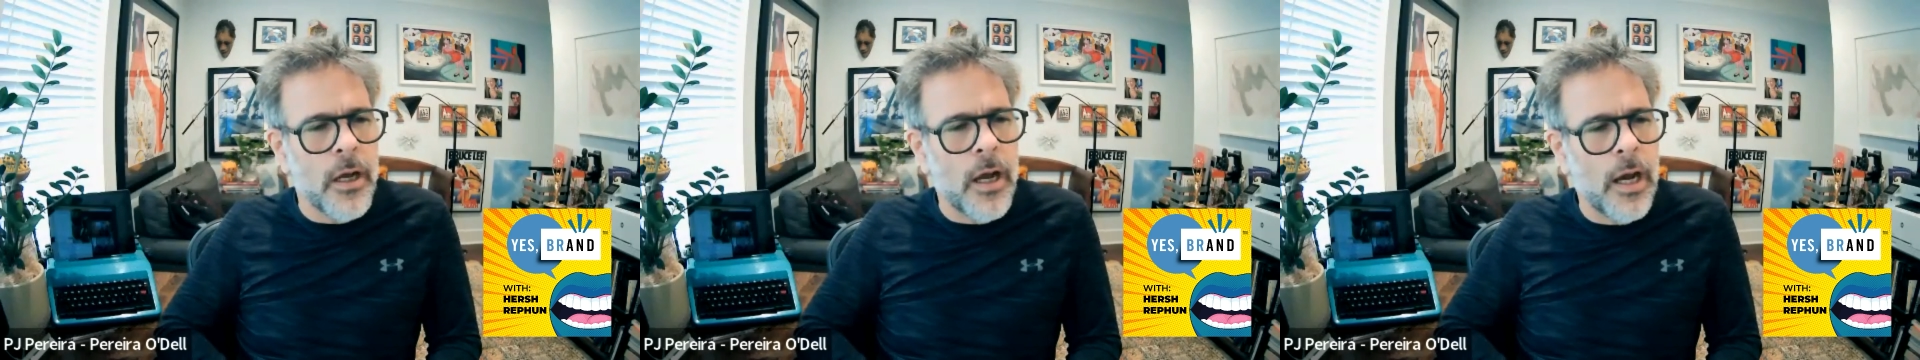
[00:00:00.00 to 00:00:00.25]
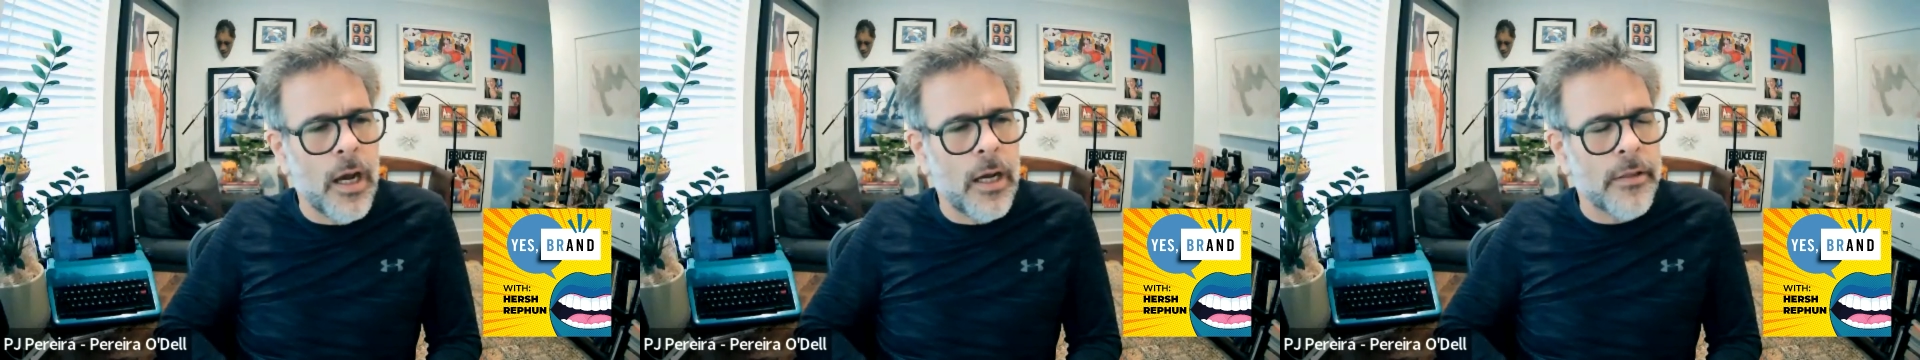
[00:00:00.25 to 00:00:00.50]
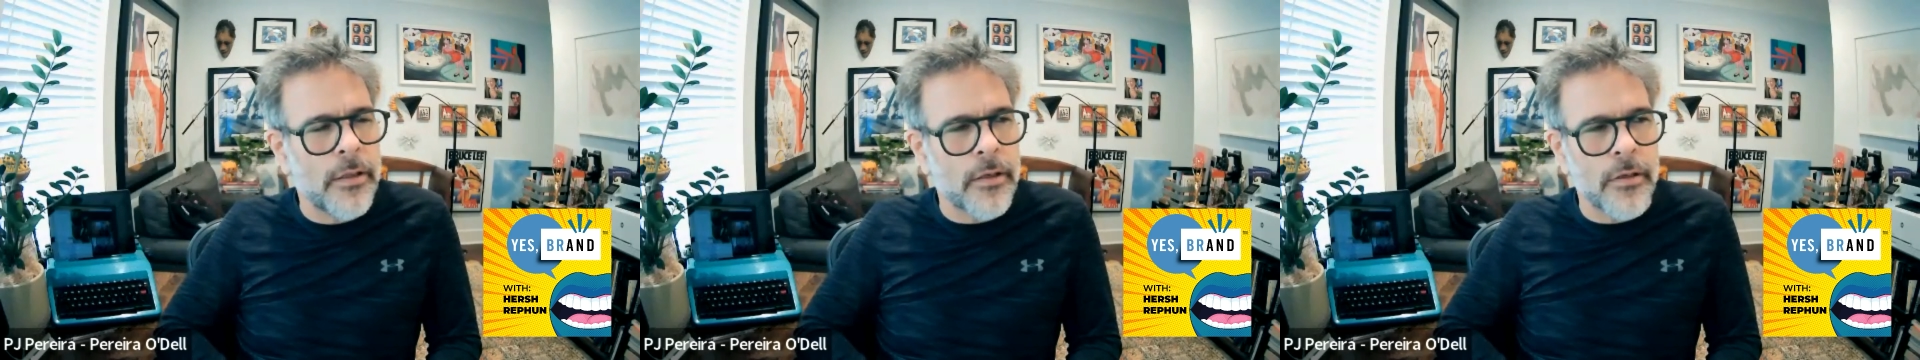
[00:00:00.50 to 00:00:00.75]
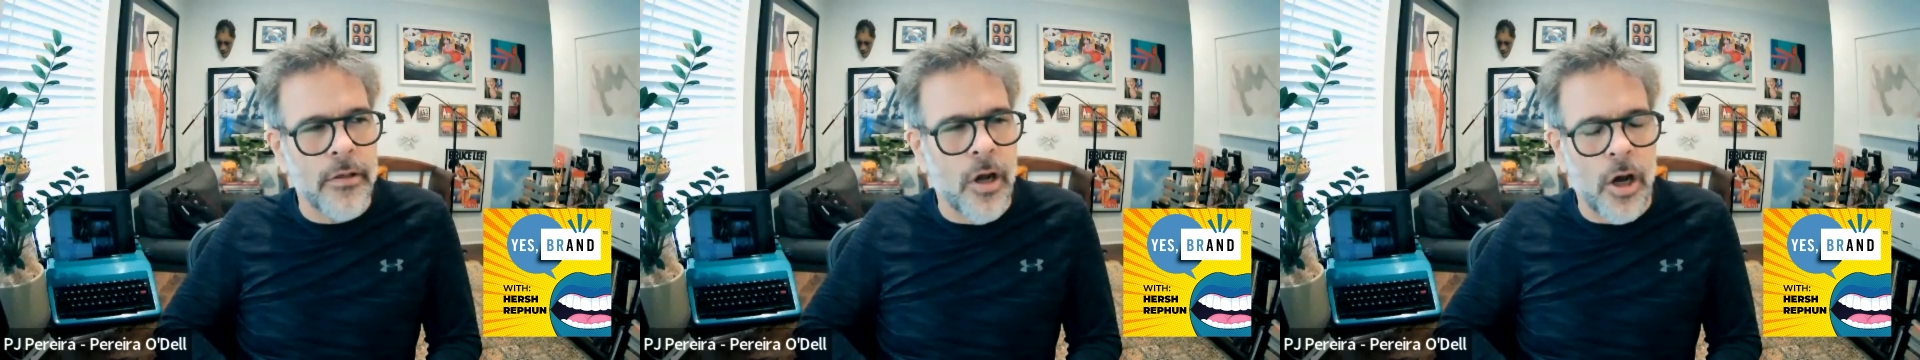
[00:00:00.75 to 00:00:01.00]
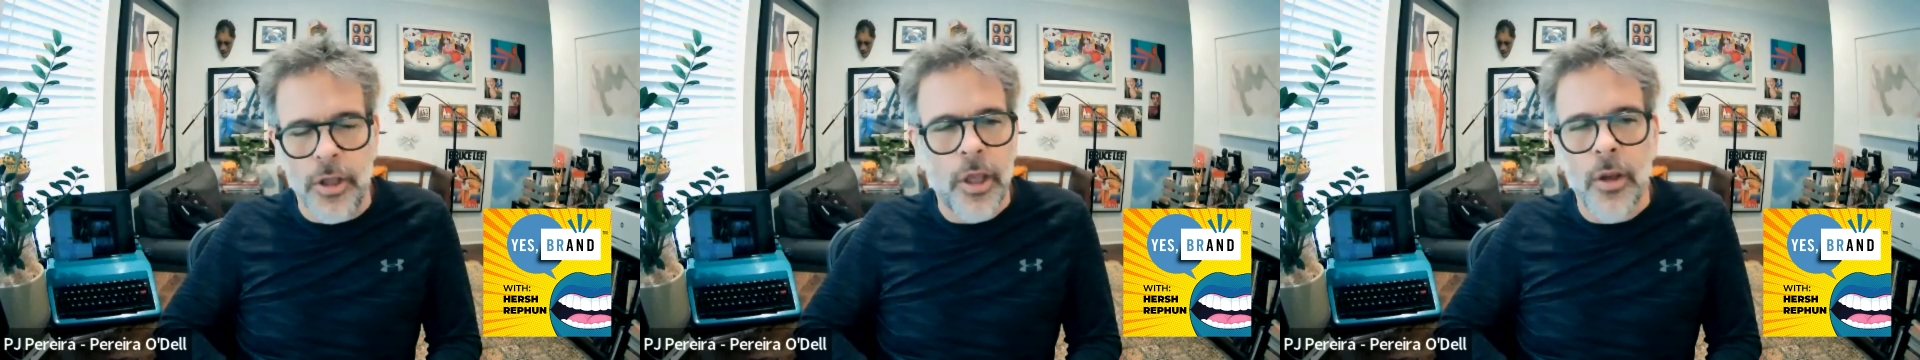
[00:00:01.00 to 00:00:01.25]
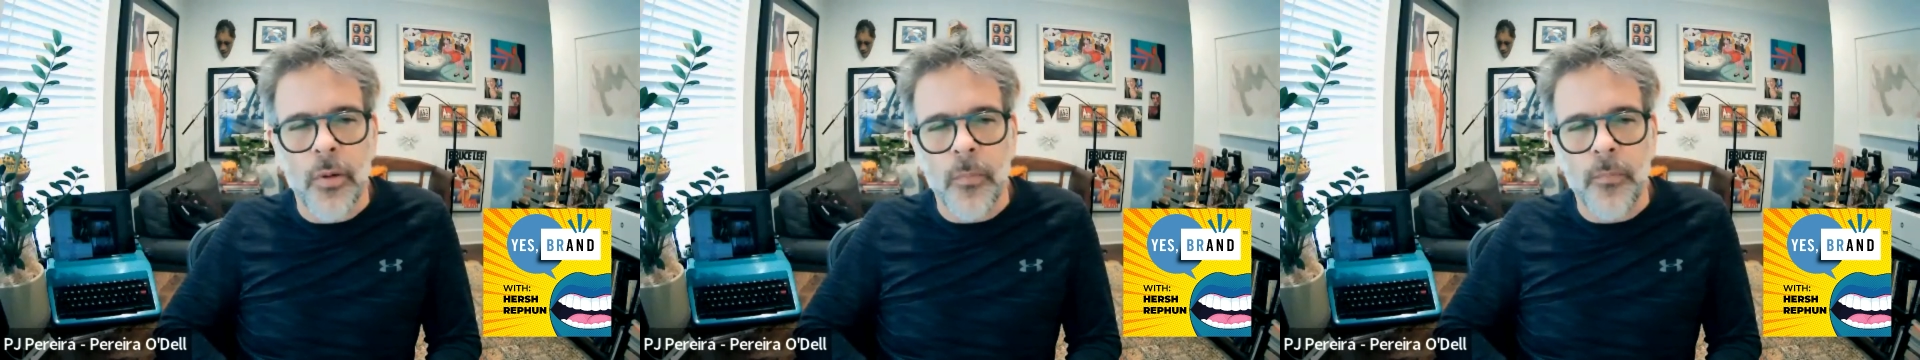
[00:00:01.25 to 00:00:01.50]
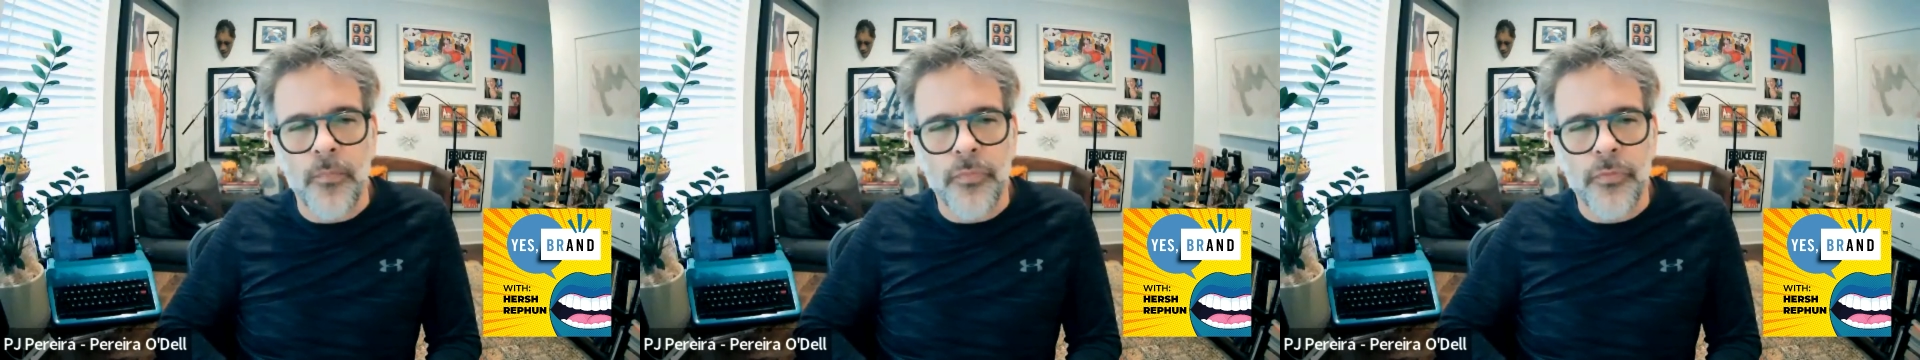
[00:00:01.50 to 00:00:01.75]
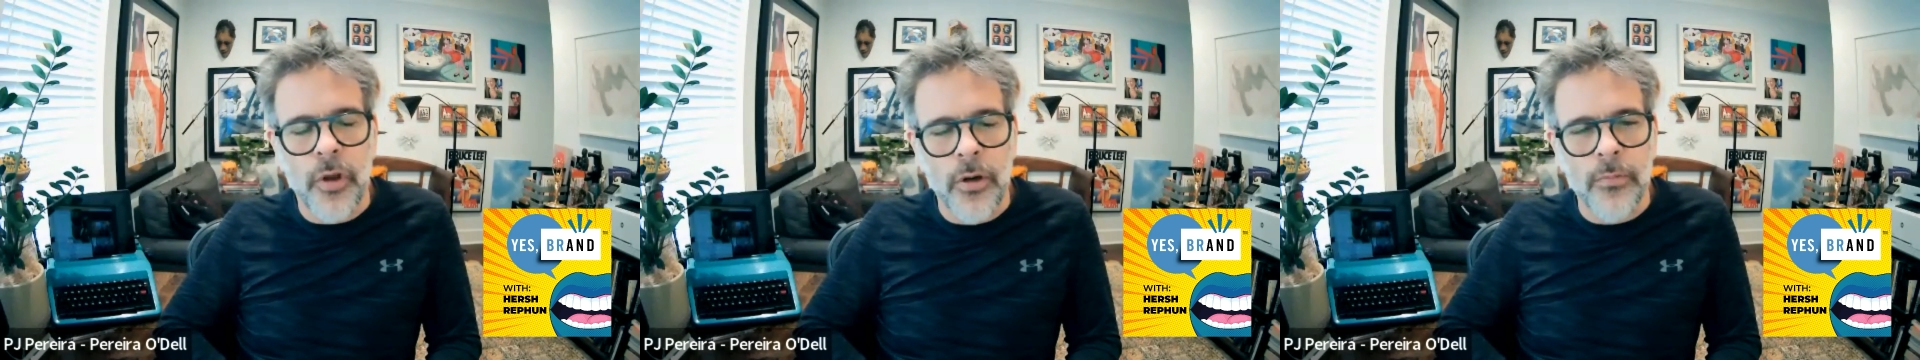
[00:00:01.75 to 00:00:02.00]
They're not you.
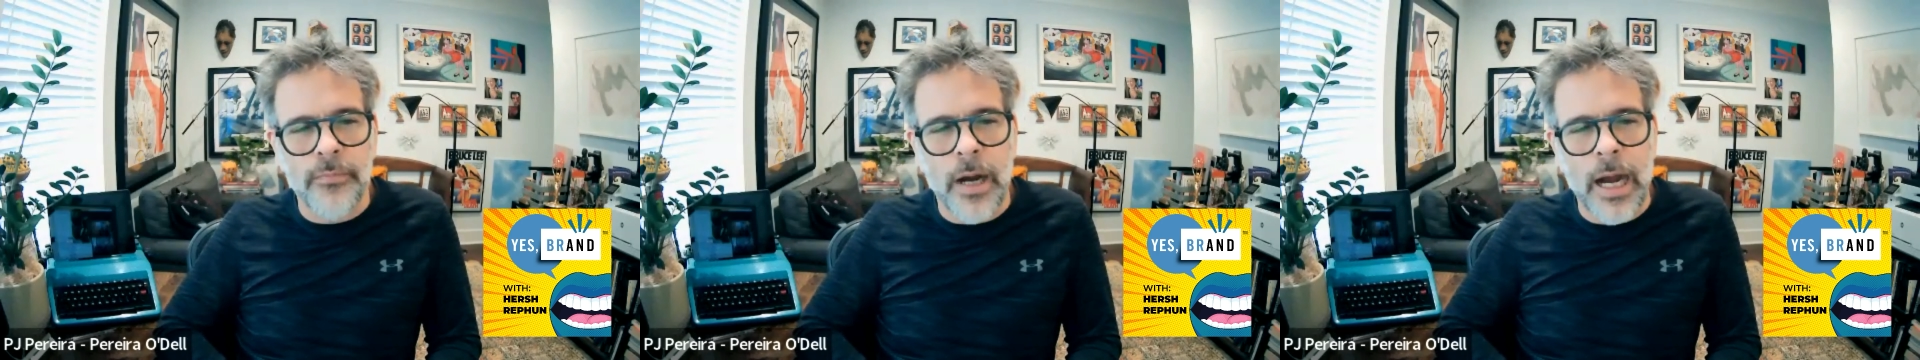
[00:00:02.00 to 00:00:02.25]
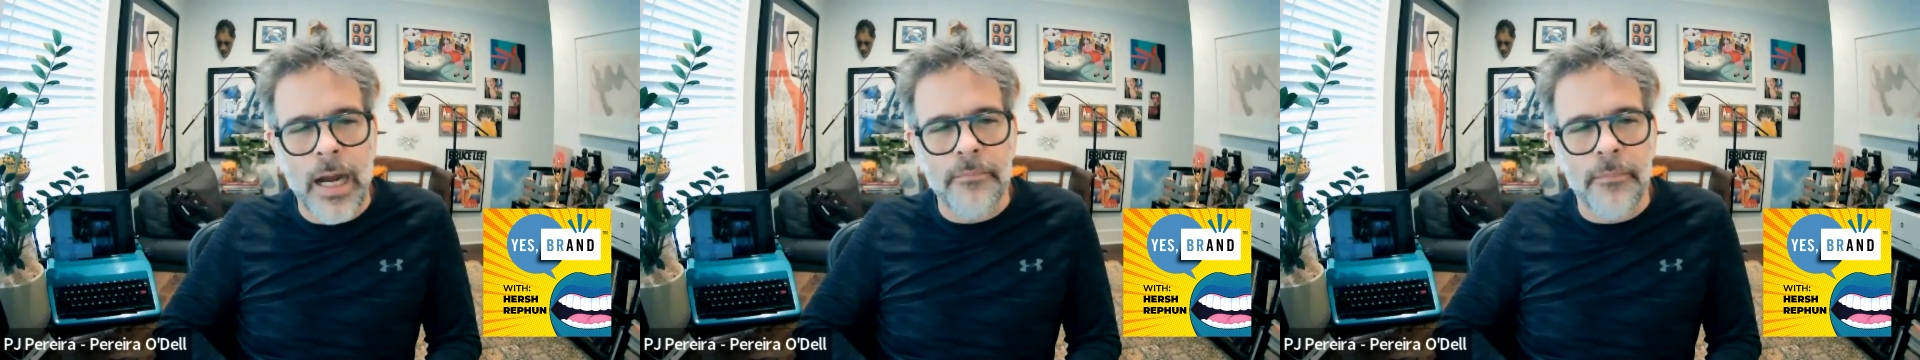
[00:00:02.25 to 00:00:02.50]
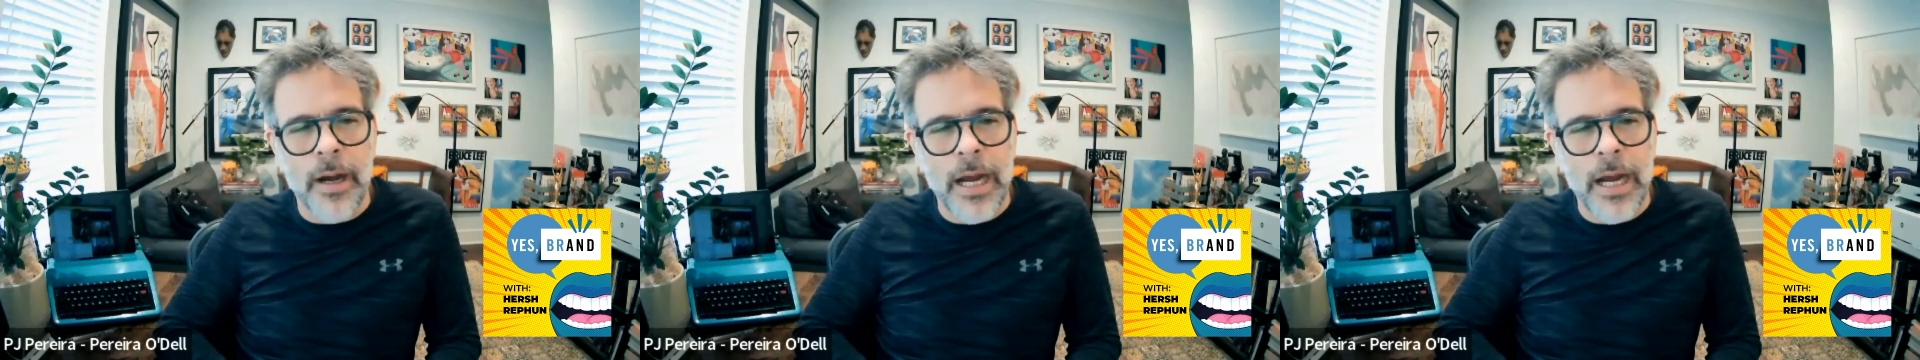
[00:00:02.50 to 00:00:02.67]
So I